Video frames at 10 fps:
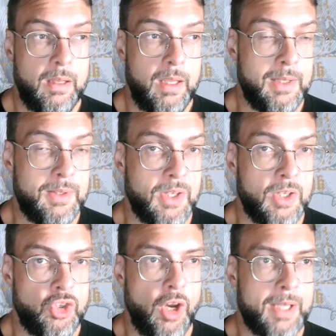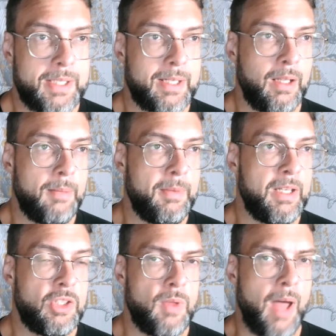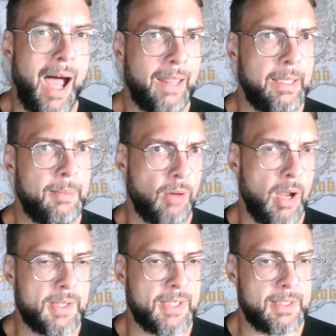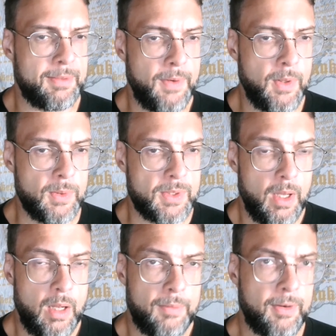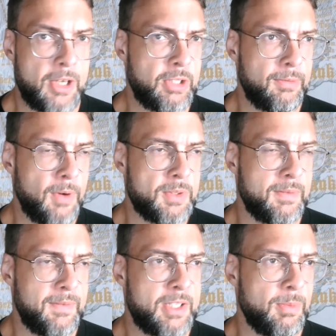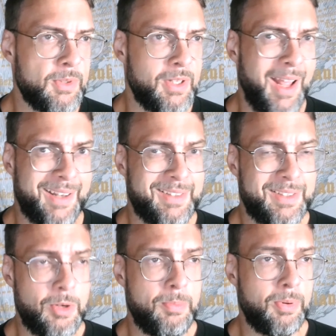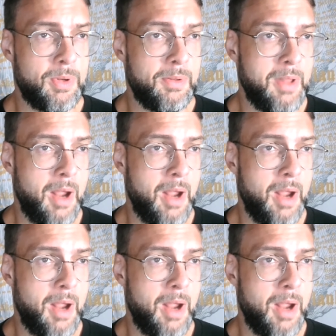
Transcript: is just limited to the highly processed foods fresh and frozen vegetables are not super